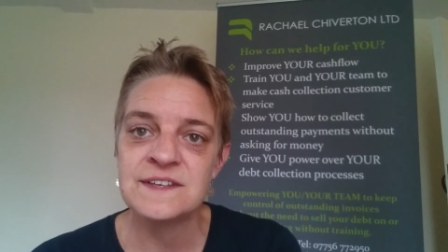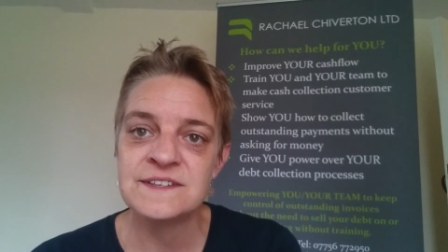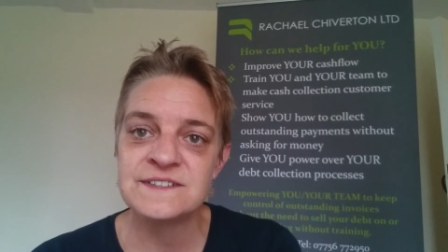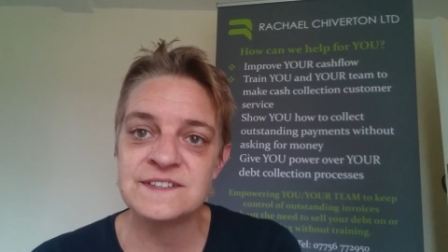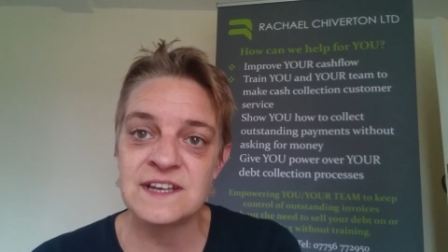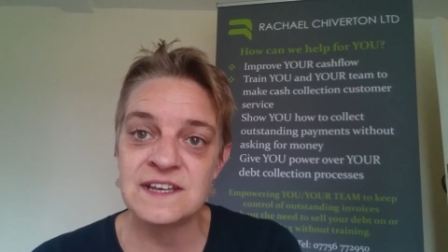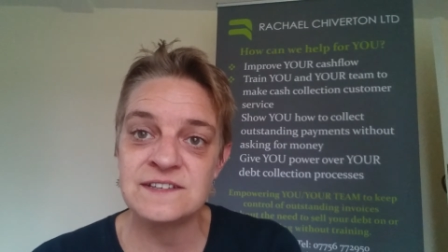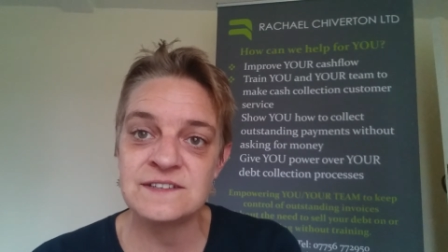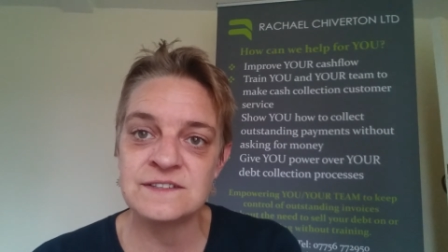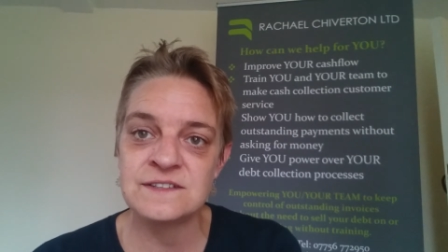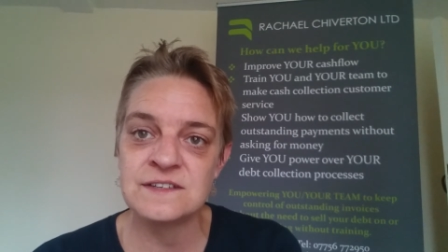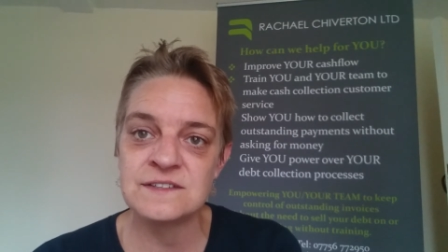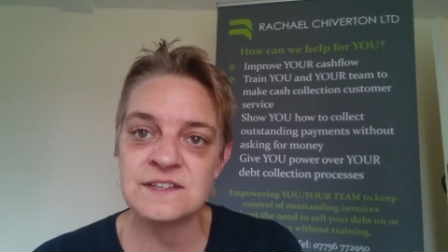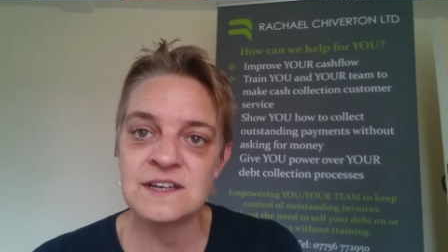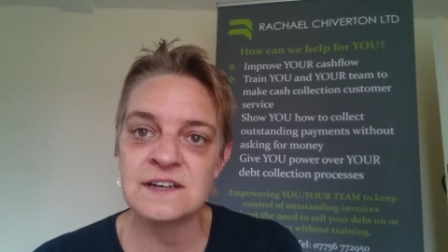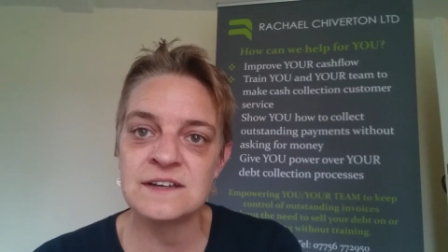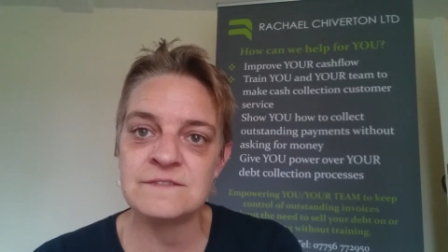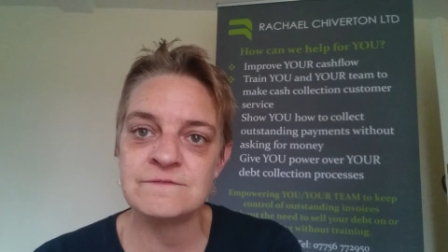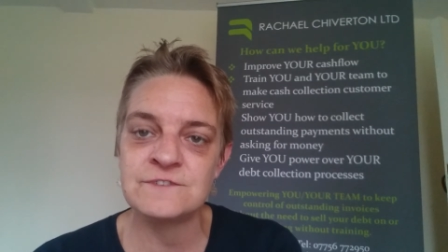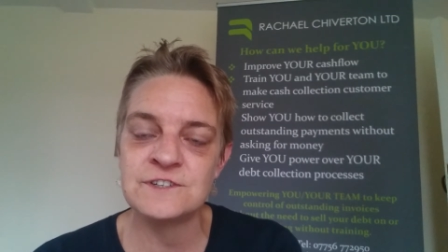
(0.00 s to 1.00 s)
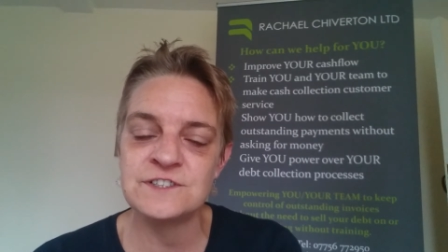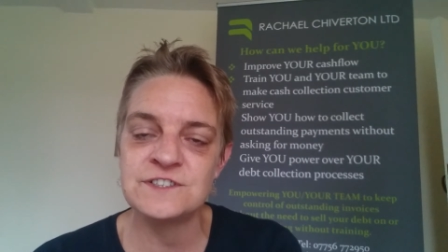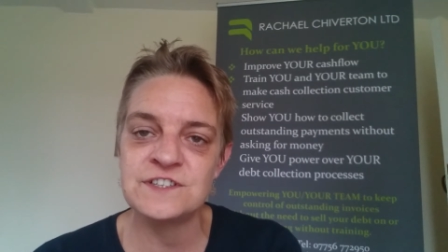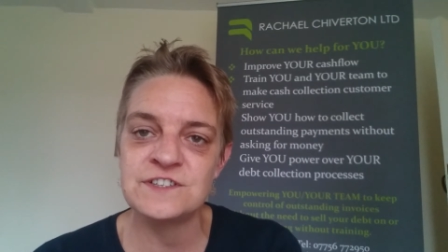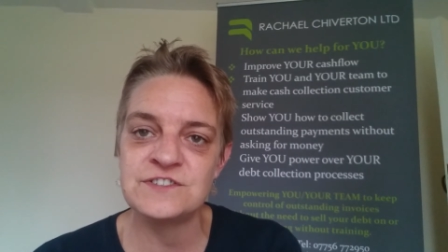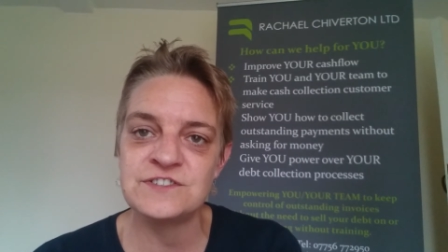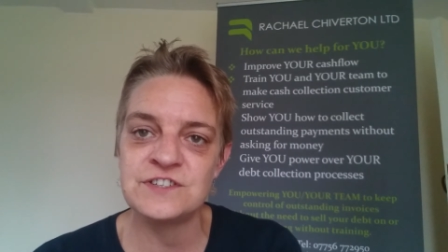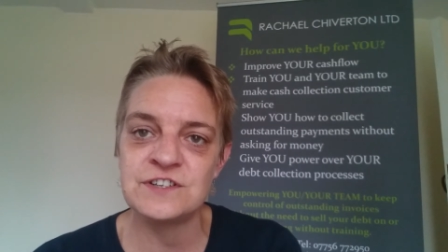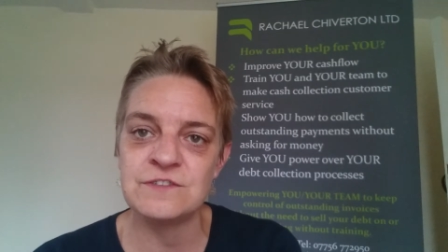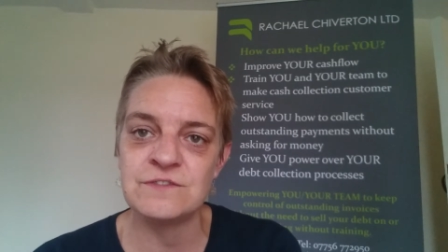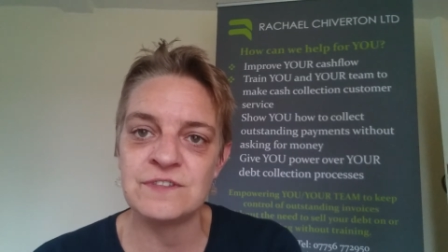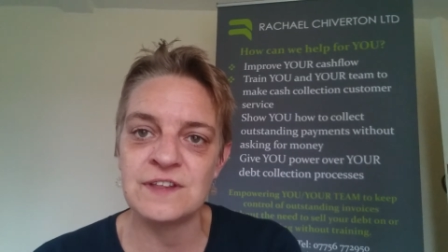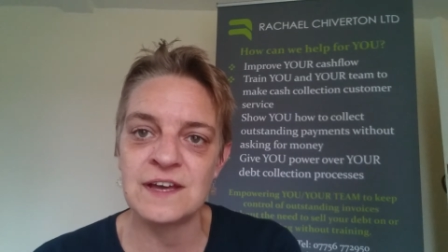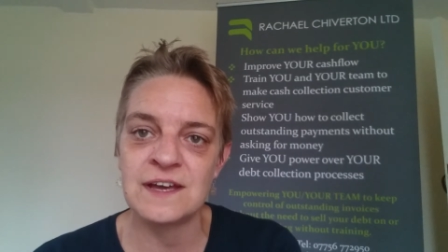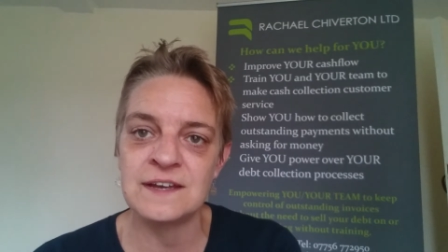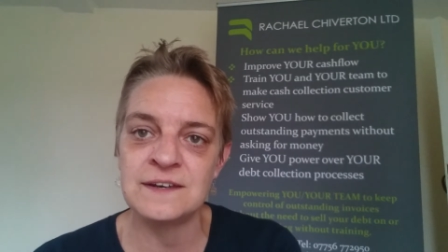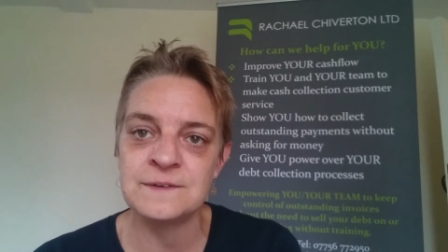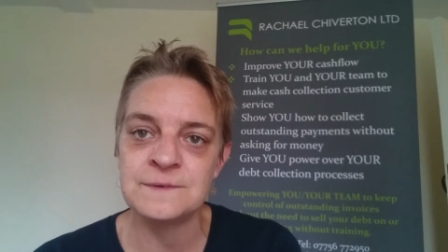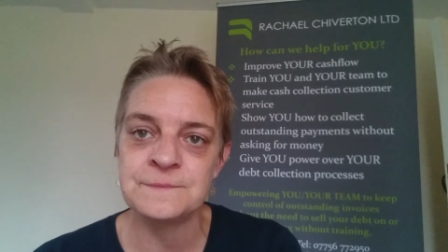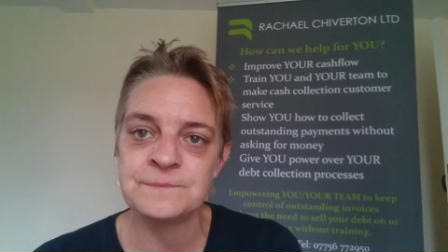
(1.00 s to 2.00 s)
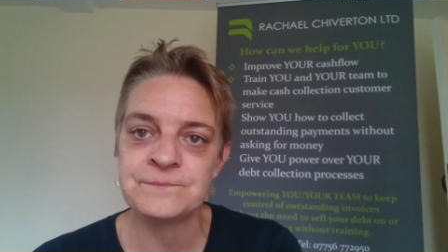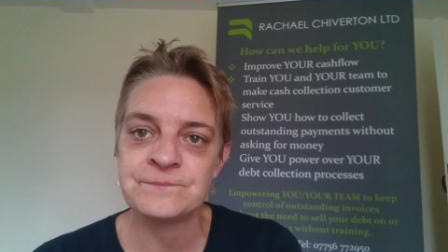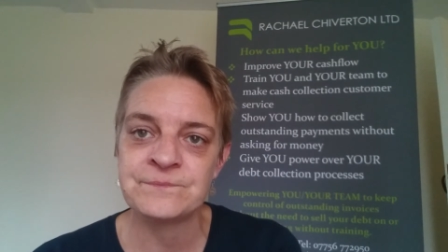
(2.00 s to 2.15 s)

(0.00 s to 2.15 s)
stating that that invoice is due then,